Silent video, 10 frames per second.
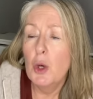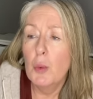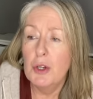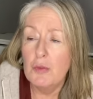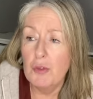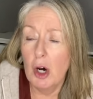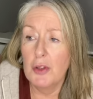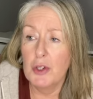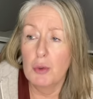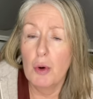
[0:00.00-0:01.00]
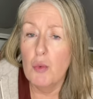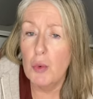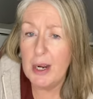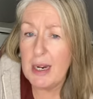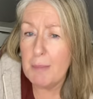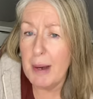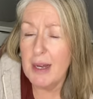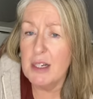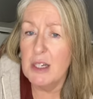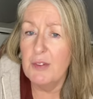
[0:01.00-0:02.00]
when you've gone through a really
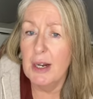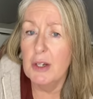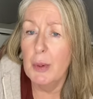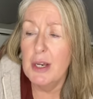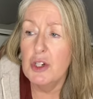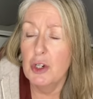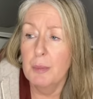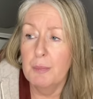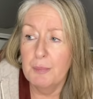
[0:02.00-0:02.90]
bad devaluation,